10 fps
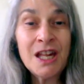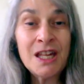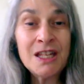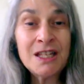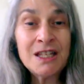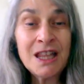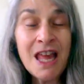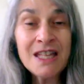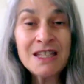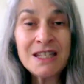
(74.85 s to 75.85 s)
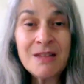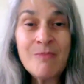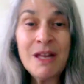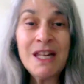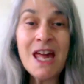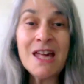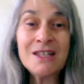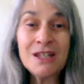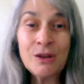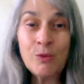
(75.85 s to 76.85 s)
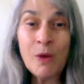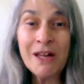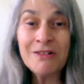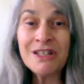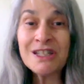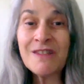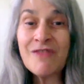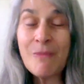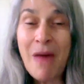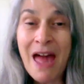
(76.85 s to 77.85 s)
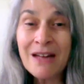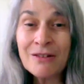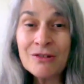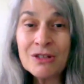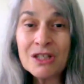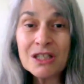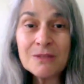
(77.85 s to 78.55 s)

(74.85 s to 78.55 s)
And unless somebody has an awareness of the patterns,